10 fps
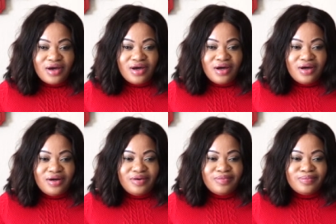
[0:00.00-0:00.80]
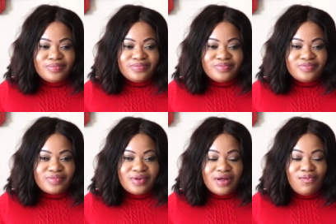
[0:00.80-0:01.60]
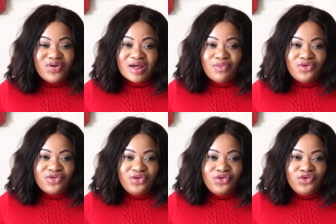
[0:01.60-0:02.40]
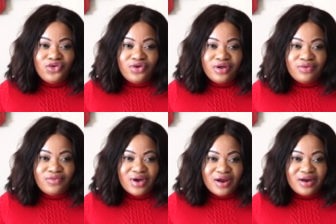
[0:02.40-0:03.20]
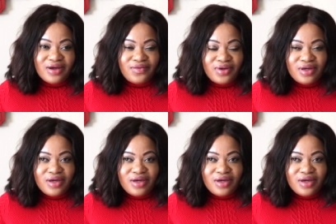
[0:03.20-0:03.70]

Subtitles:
um, which I'm also learning right now.